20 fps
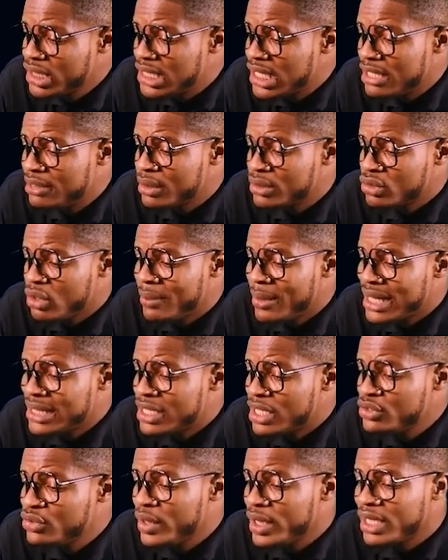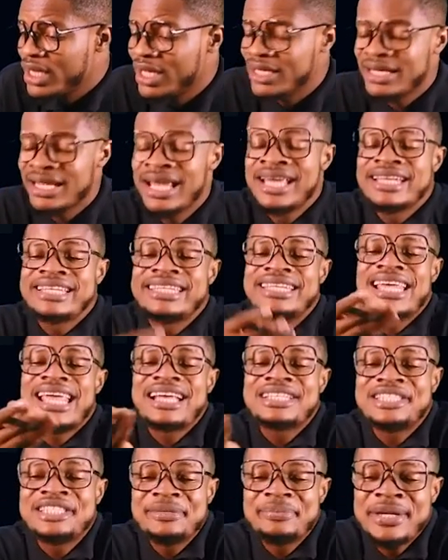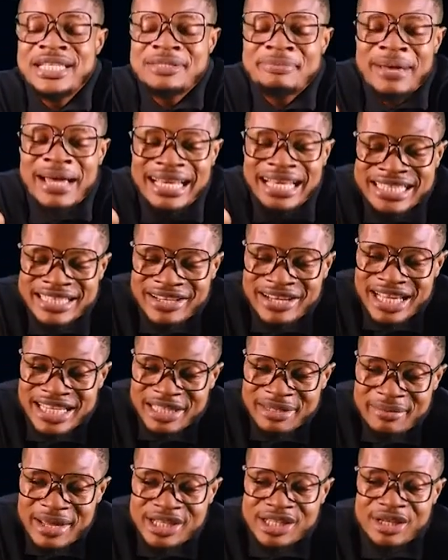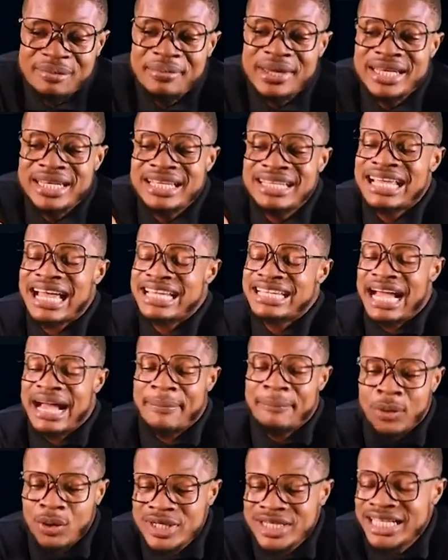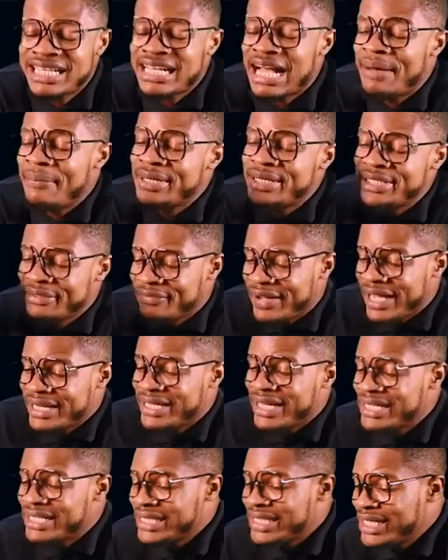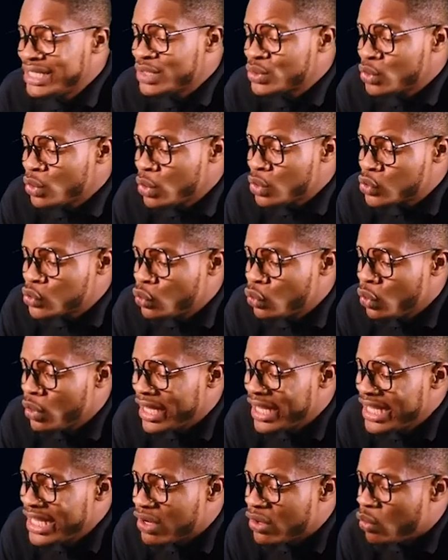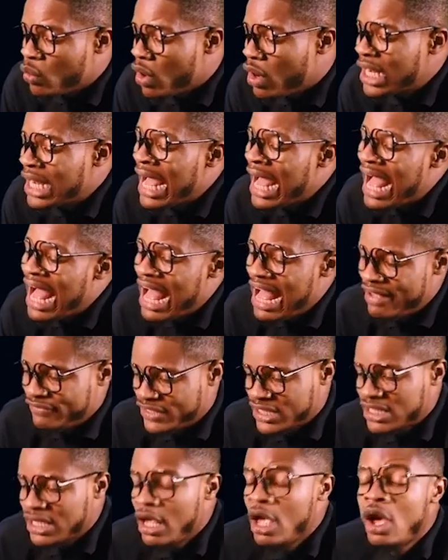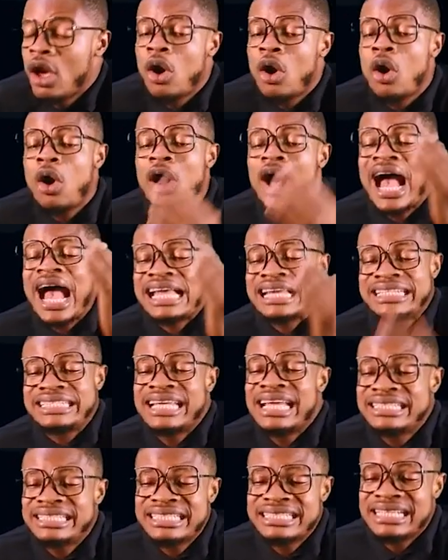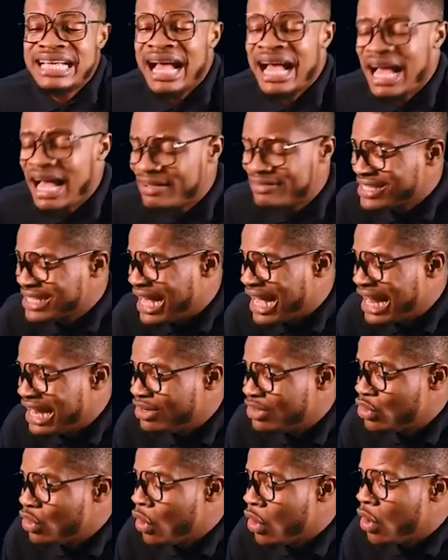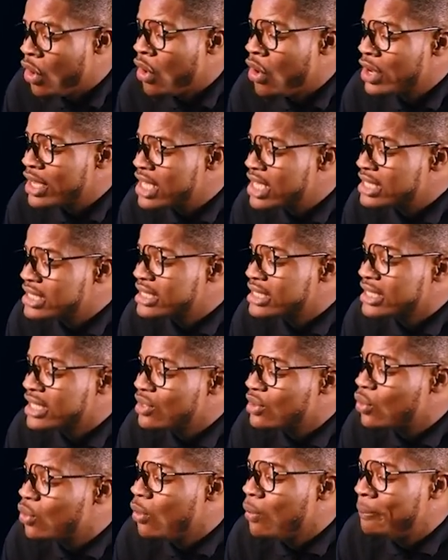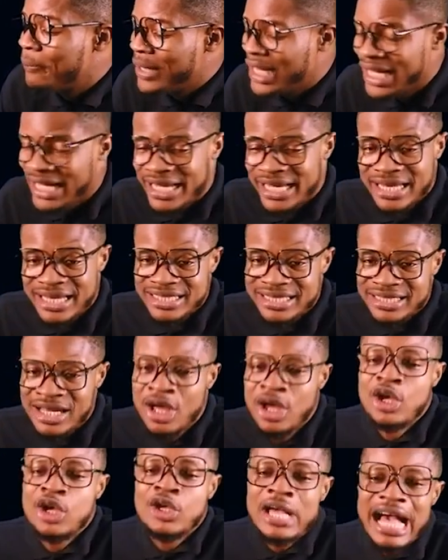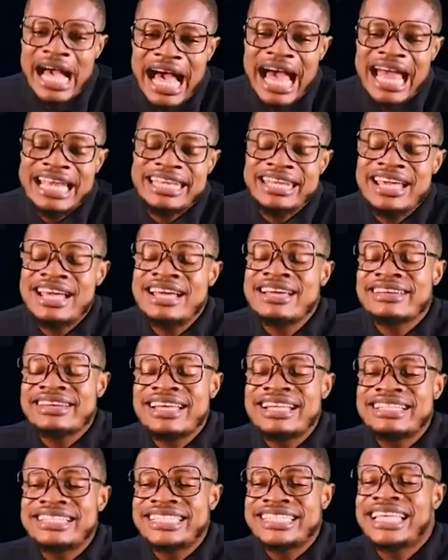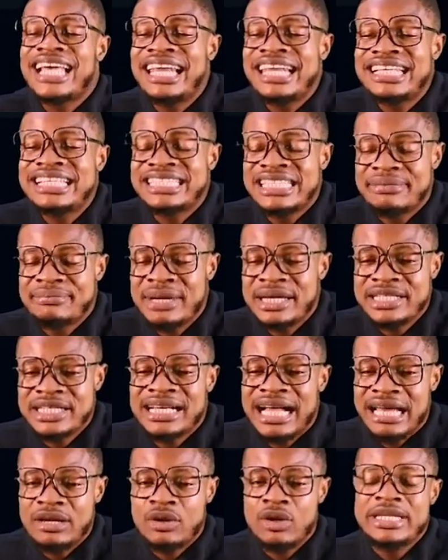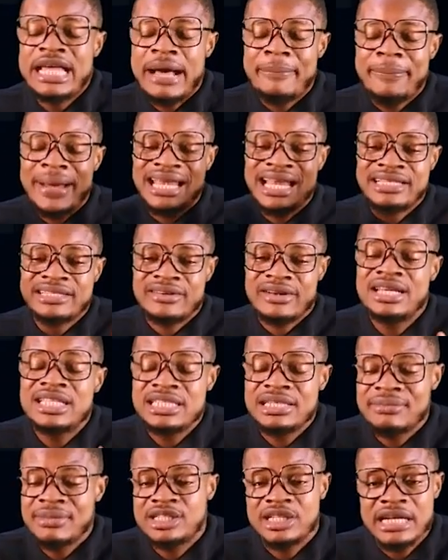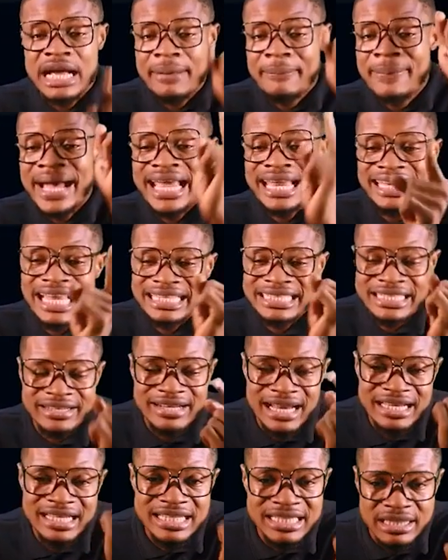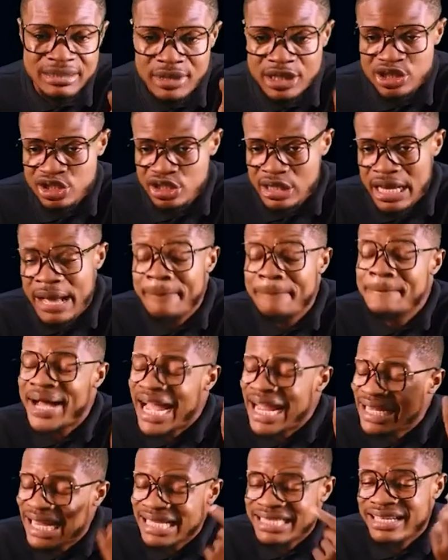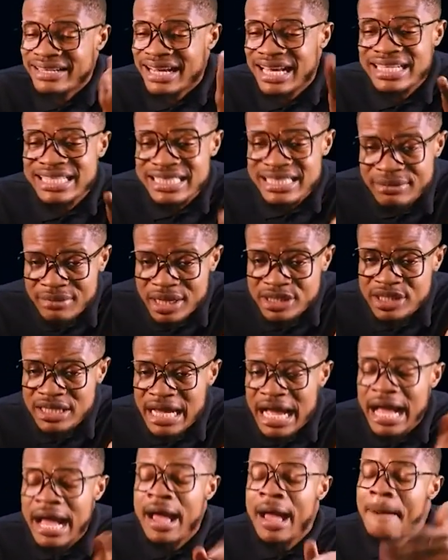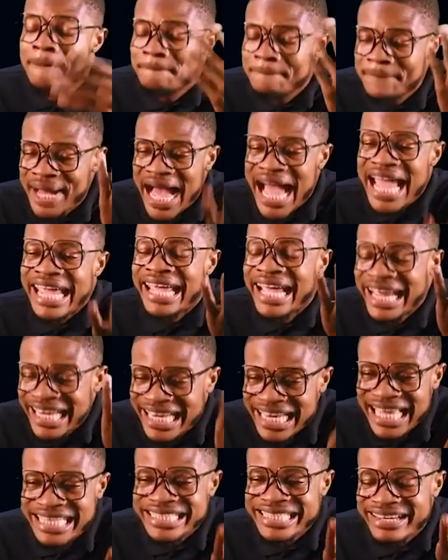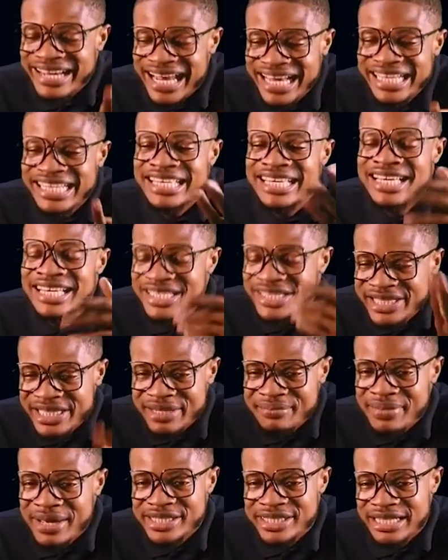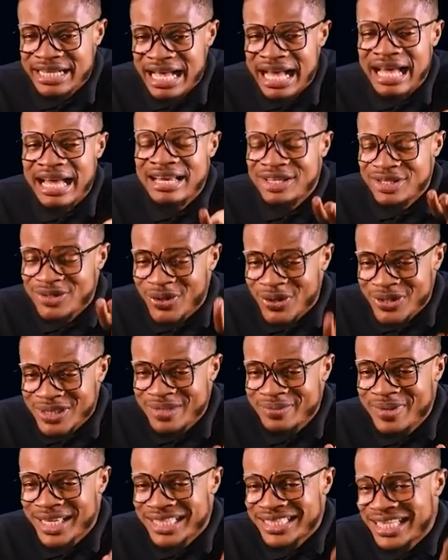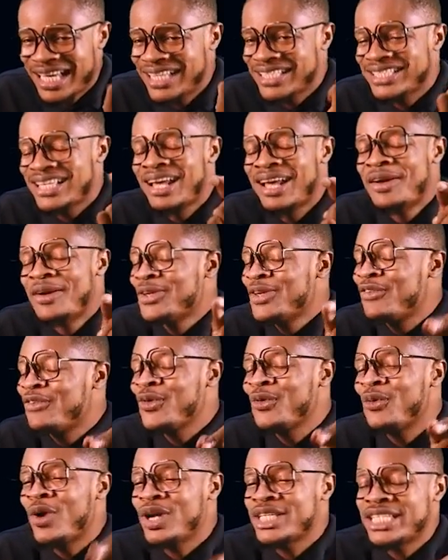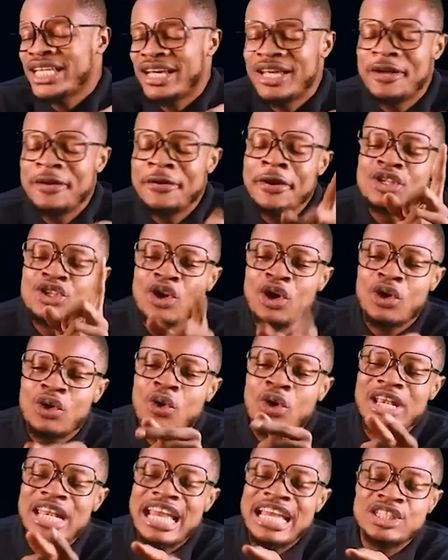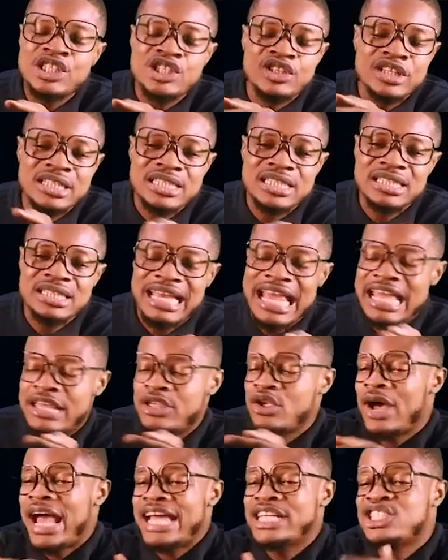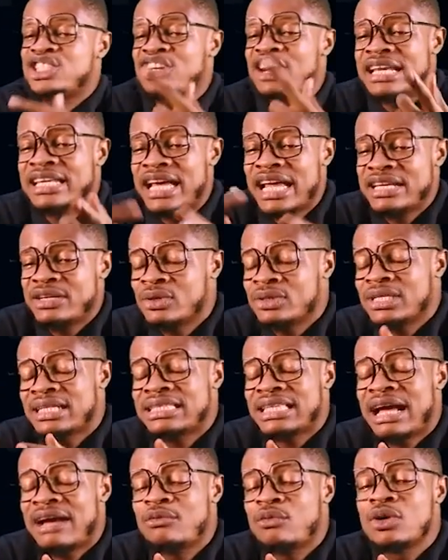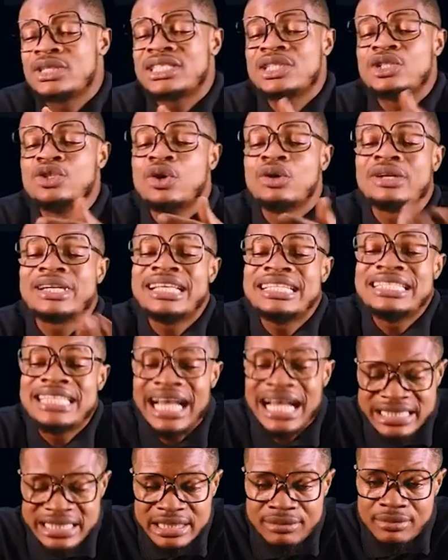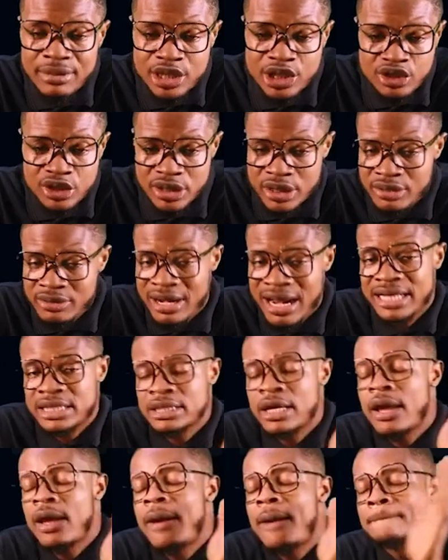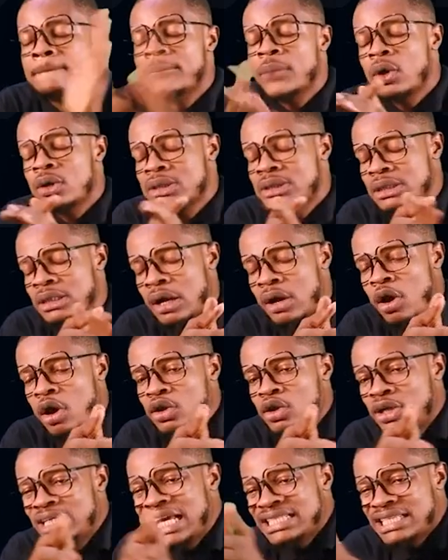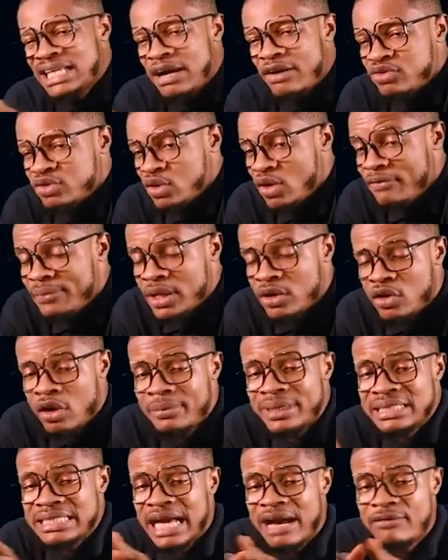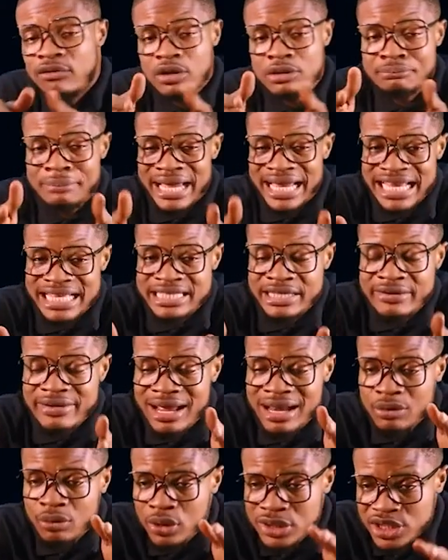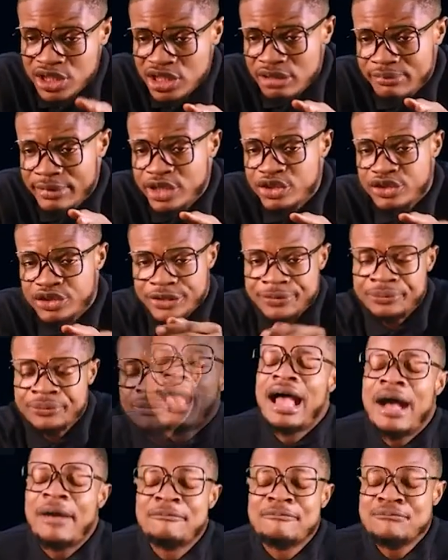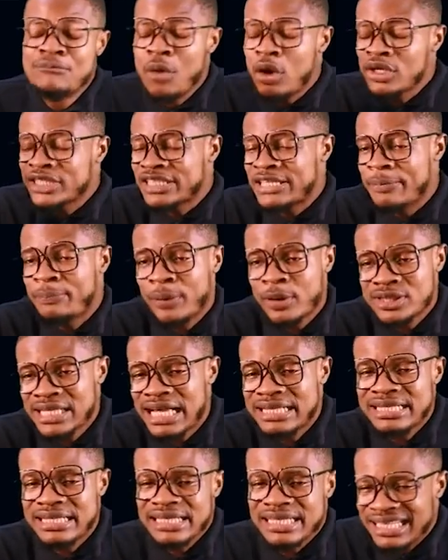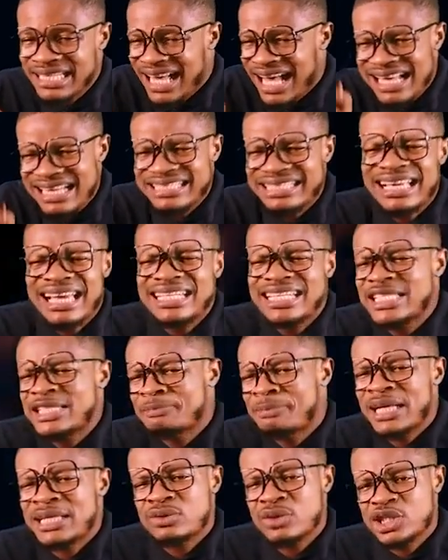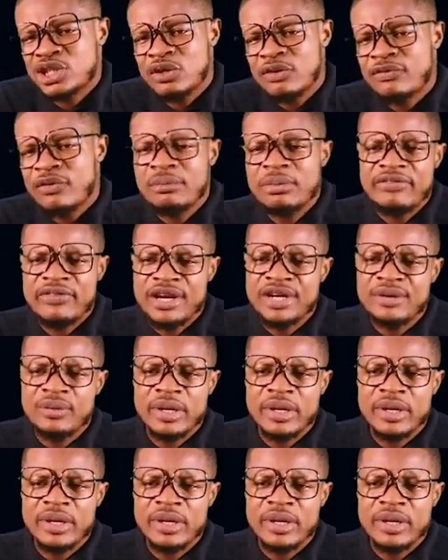need anybody to come and tell you again. They exhibit bilateral symmetry, meaning that their body can be divided into 2 equal halves or identical halves along a single plane. Are they radially symmetrical or they are bilaterally symmetrical? Bilaterally symmetrical. Bilaterally symmetrical. Bilaterally symmetrical. Does it make sense? If you watch your colectrids, like your hydra, they are the ones that have your radial symmetry, right? But all others have been coming, they have bilateral symmetry. Most importantly, answer this past question for me very